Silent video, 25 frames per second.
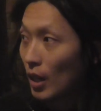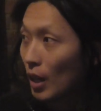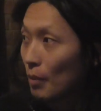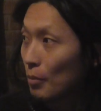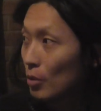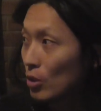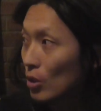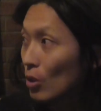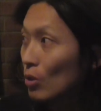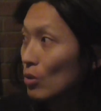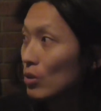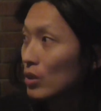I
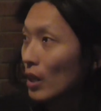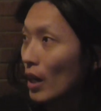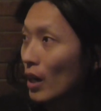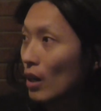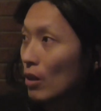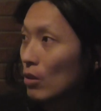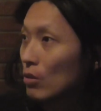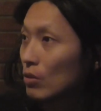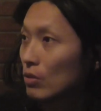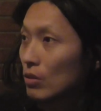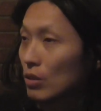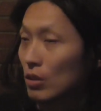mean, no
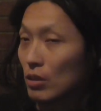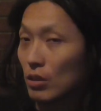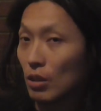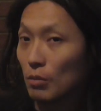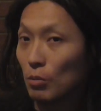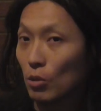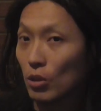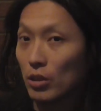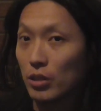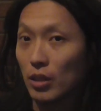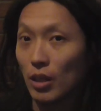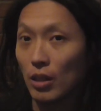doubt
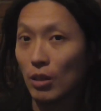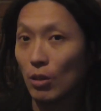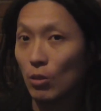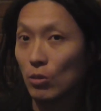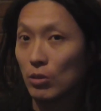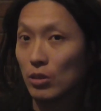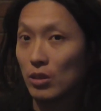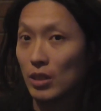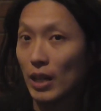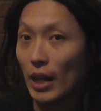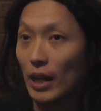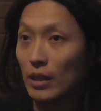Chen Boxiang and
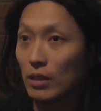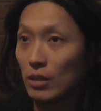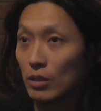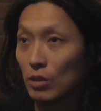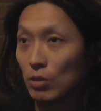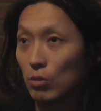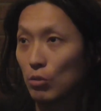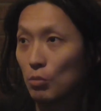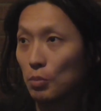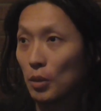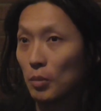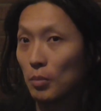all these
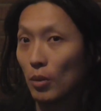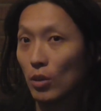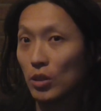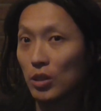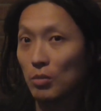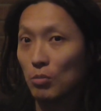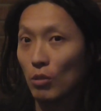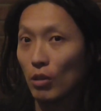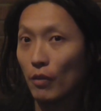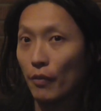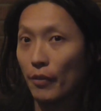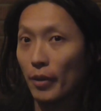others who
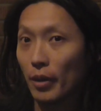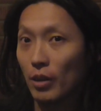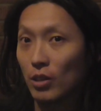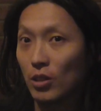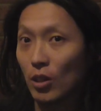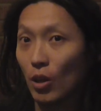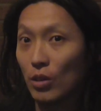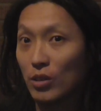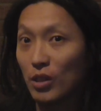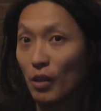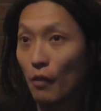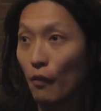promote small frame
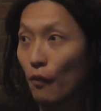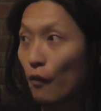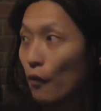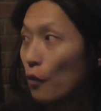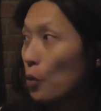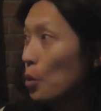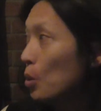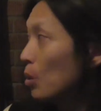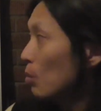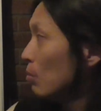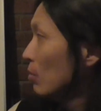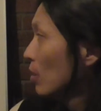got their
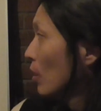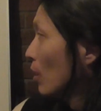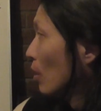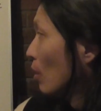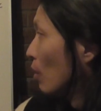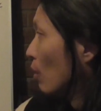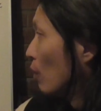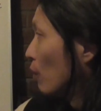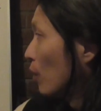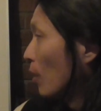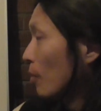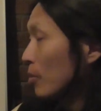form
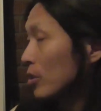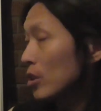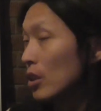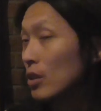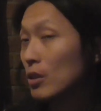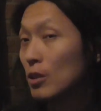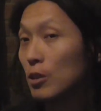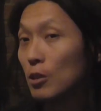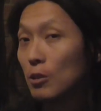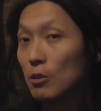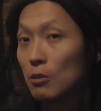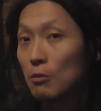from
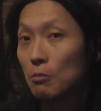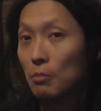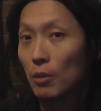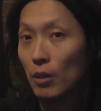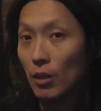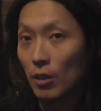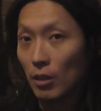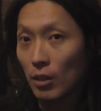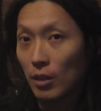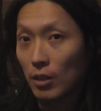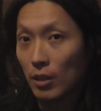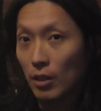Chen Xin's
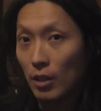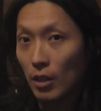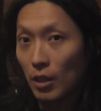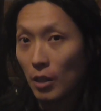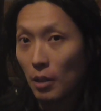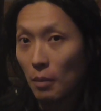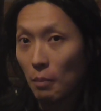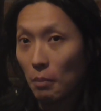book,